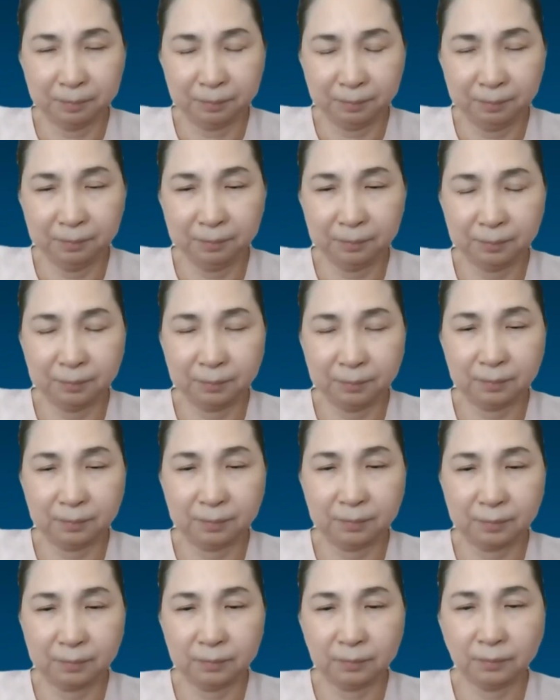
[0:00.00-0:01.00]

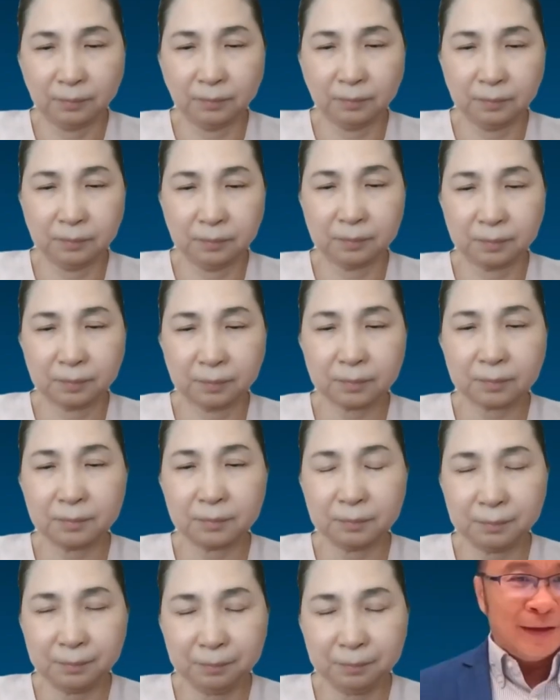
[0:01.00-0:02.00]
headhunter calling me every
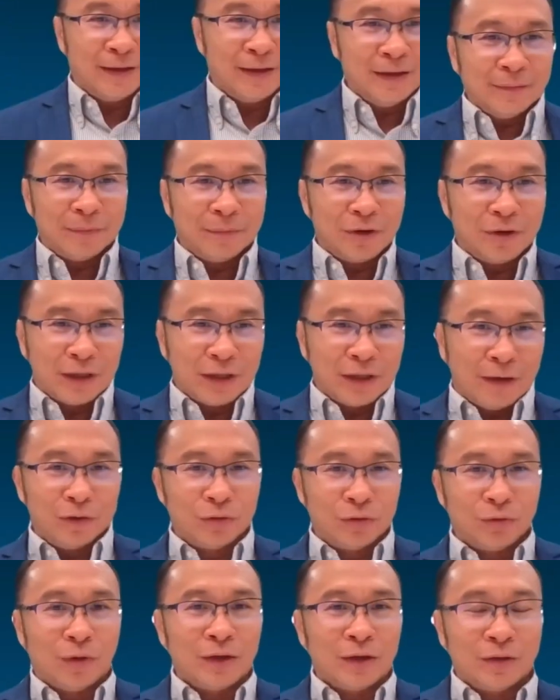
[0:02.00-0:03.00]
other day because I
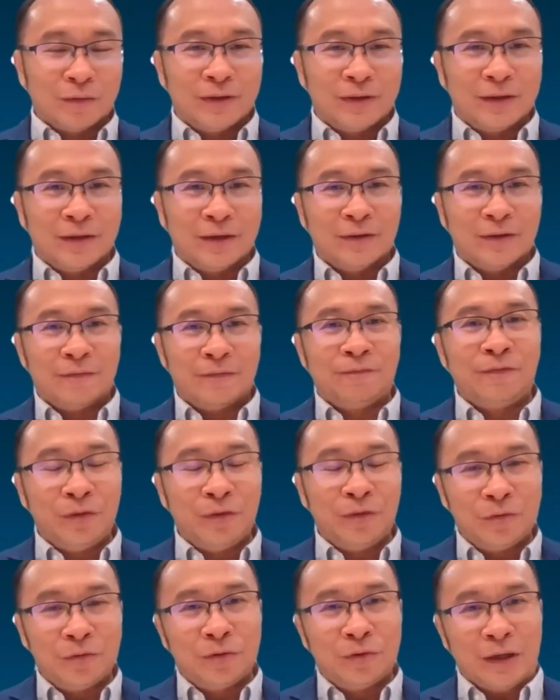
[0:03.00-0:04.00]
was one of the
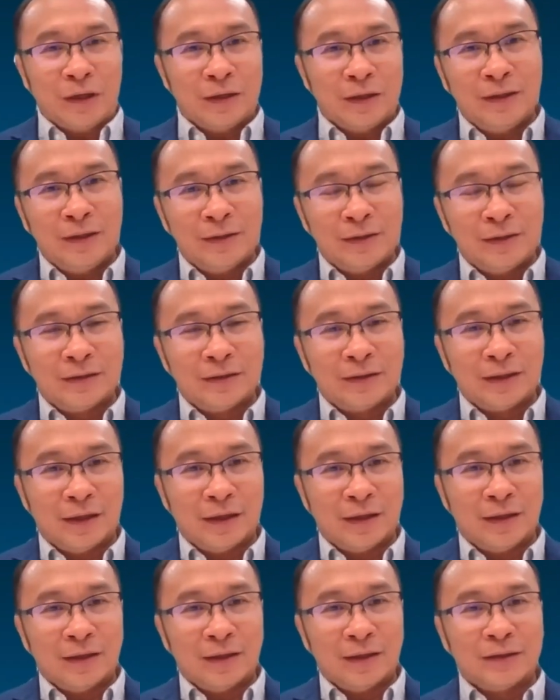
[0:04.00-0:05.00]
few earliest
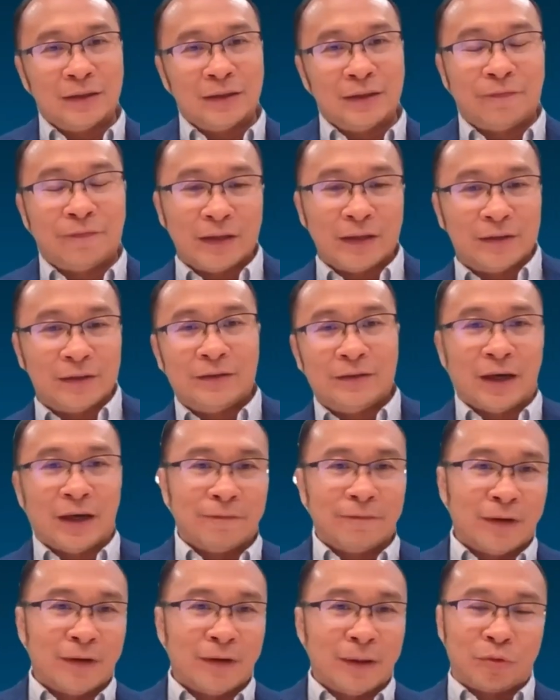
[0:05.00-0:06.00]
certified
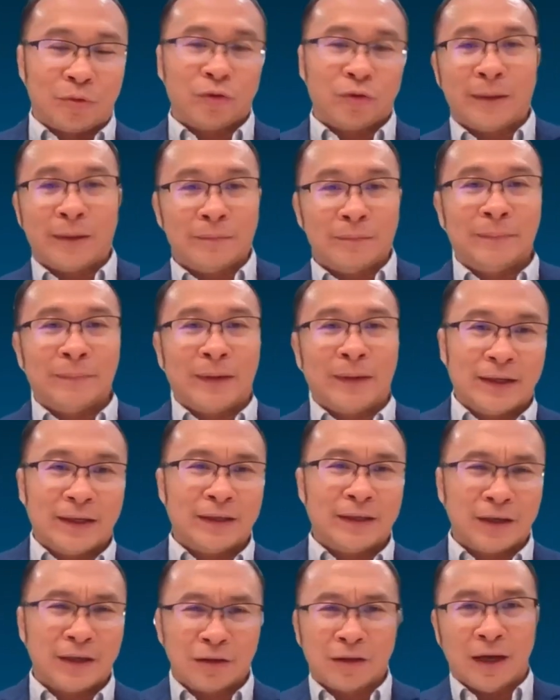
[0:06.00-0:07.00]
Java programmer back
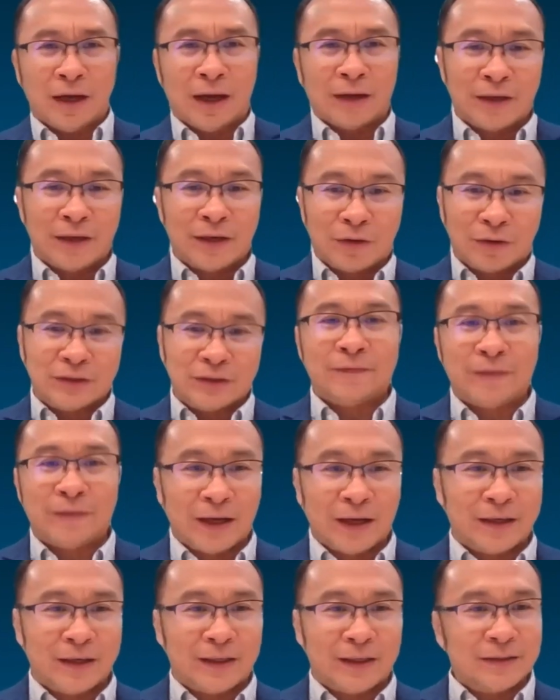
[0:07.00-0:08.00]
then. After that, got
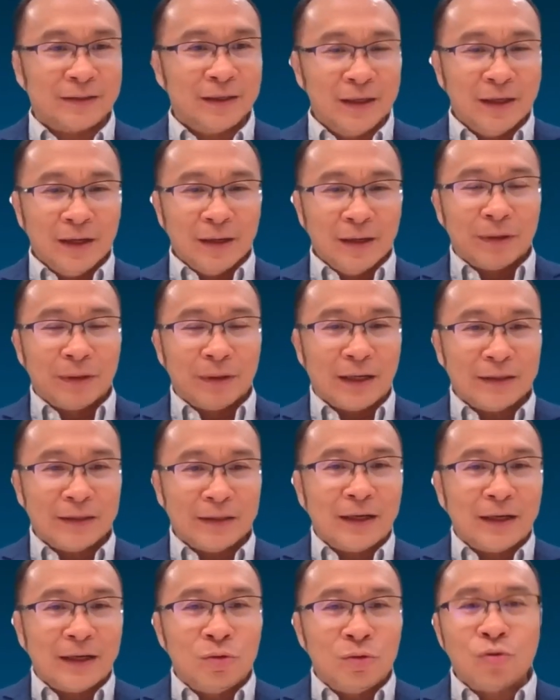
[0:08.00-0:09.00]
Java architects. But I
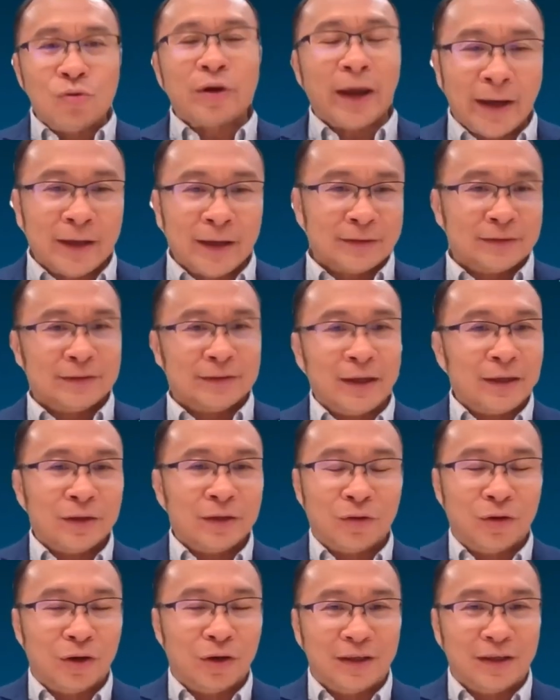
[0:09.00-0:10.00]
think now, who cares, right?
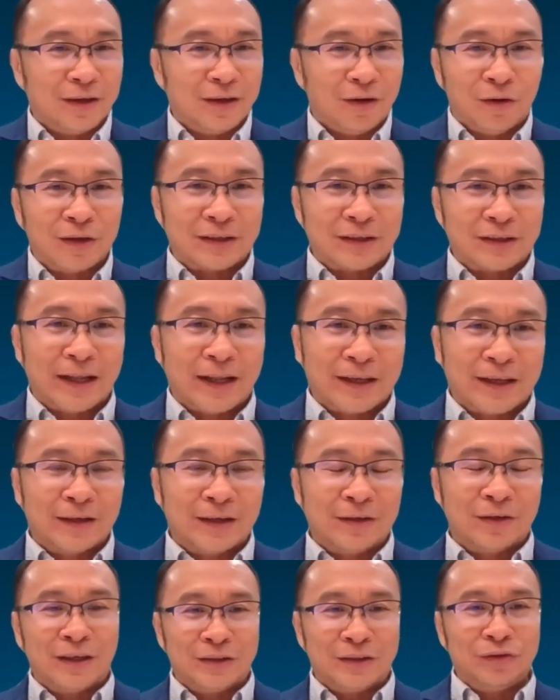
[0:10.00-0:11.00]
You got all the
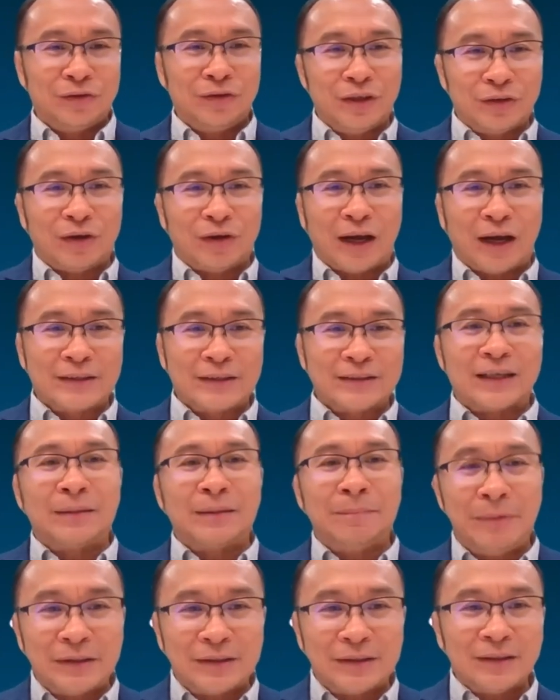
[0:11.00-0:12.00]
technical knowledge. You need to
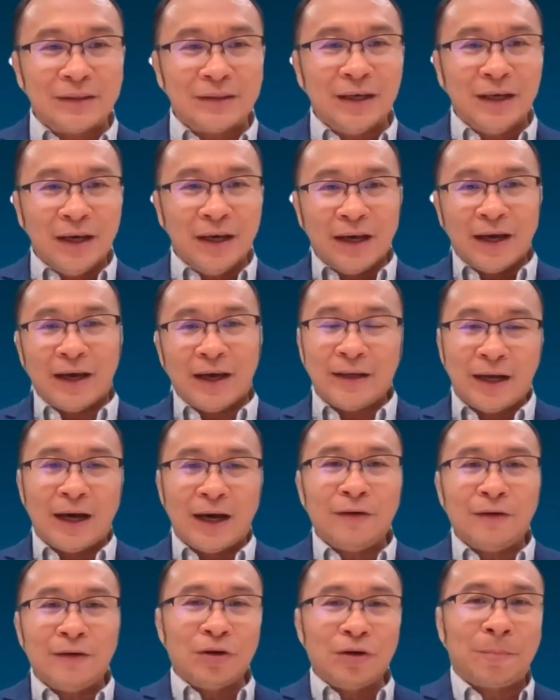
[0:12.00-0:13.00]
understand the business and
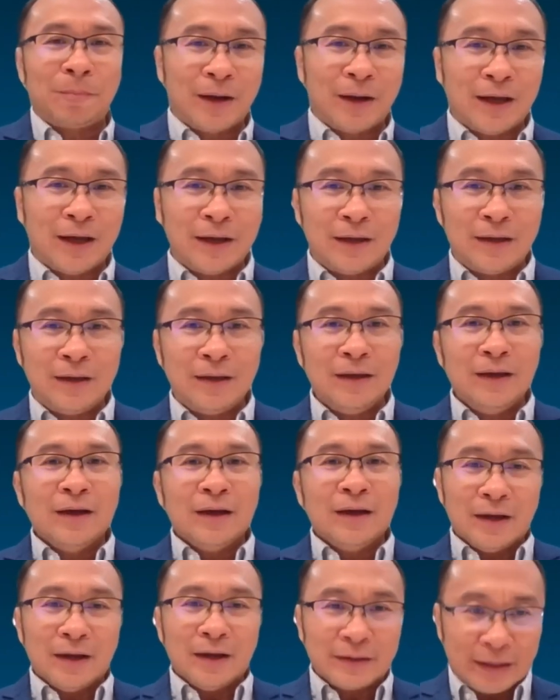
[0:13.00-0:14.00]
how you apply
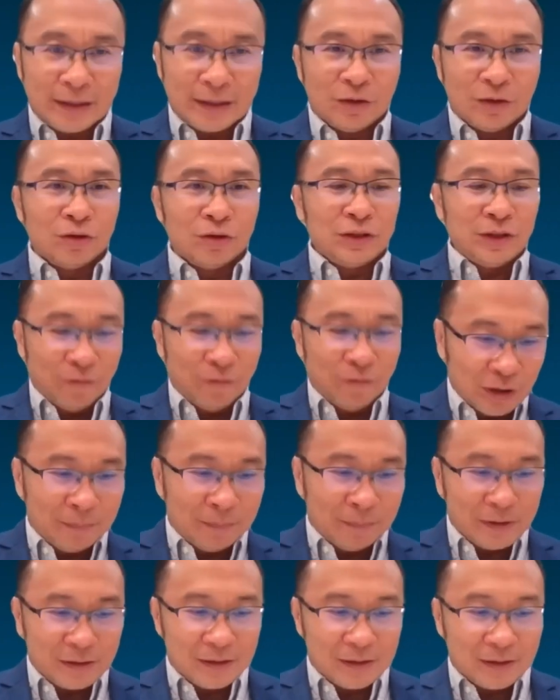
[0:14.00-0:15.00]
a technology for the
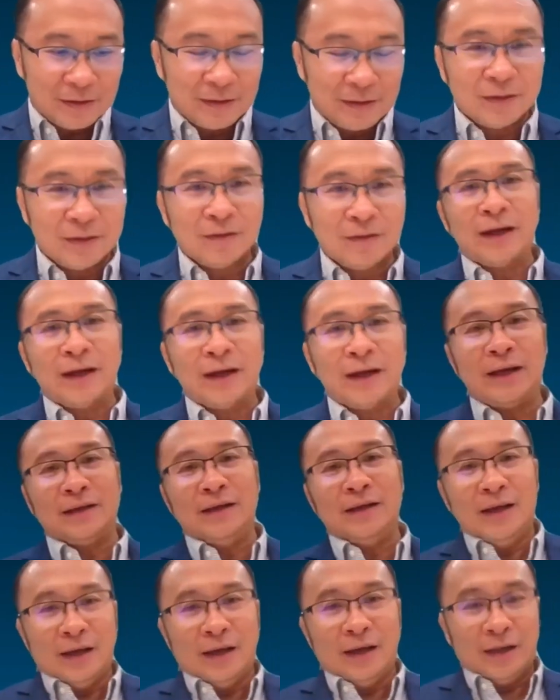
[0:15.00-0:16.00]
business.
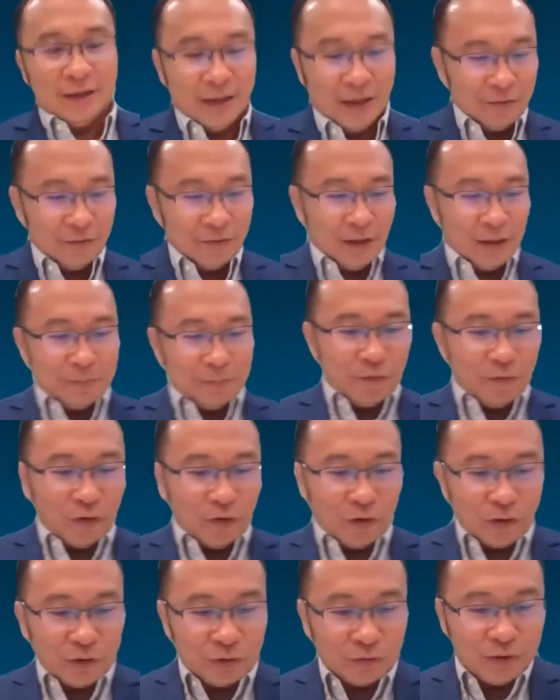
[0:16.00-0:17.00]
Right. Now let's move
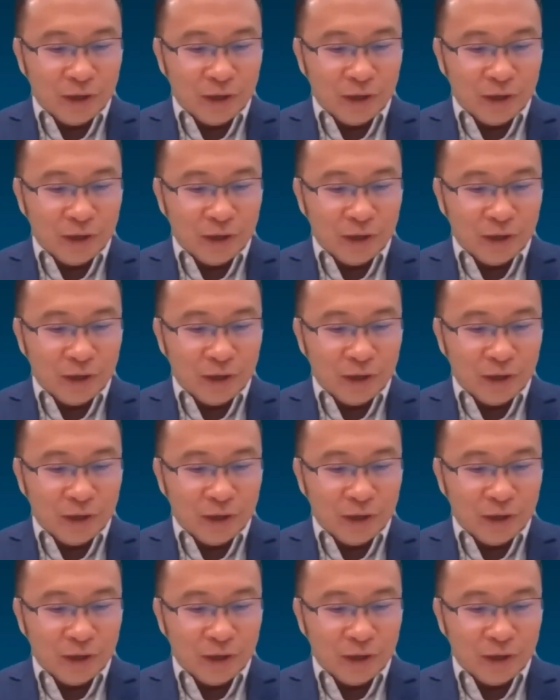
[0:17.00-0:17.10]
on